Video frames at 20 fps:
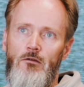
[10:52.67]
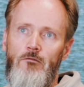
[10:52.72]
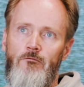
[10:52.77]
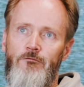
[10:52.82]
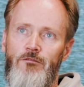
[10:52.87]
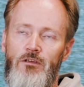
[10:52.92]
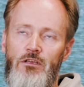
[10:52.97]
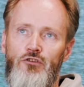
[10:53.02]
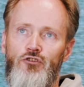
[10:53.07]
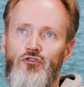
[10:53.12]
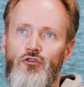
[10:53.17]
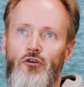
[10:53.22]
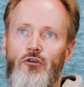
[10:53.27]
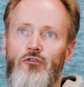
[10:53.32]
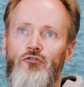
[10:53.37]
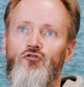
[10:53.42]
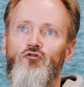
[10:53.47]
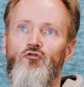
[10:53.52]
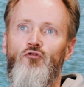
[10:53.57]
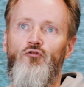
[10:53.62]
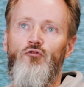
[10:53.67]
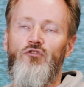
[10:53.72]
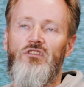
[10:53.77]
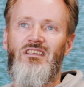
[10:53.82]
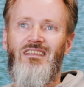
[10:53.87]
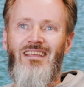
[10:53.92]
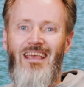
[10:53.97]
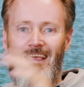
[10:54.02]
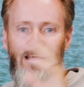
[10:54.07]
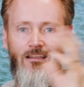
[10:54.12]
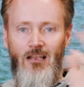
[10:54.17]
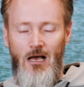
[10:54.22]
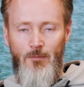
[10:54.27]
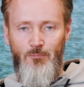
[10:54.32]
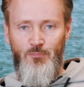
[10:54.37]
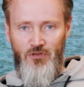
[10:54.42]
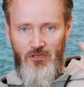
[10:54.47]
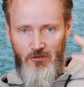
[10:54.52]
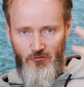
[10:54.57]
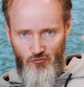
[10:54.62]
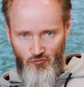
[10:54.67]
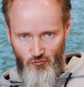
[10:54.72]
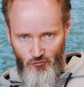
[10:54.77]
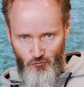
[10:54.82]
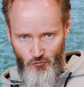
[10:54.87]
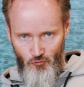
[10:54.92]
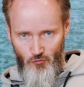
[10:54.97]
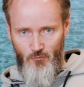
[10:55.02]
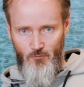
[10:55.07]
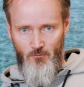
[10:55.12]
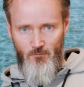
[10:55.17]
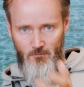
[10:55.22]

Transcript: feature to scale up into